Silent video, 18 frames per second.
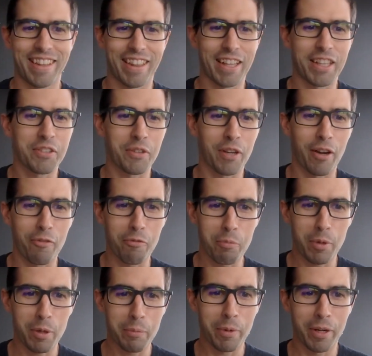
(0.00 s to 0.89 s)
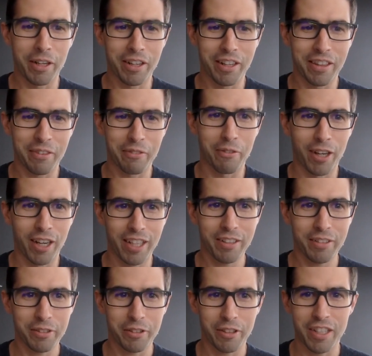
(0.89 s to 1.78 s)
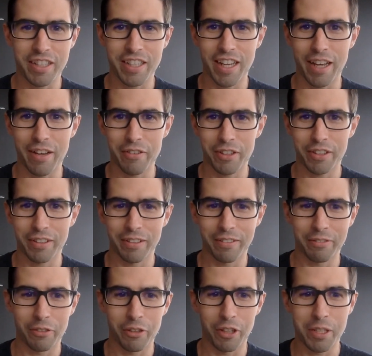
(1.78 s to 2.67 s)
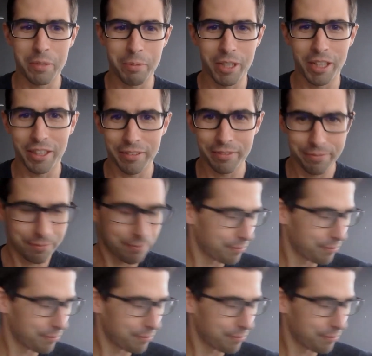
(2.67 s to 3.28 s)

Thanks for having me, Meredith and Ryan. Great to have you. Great to be here.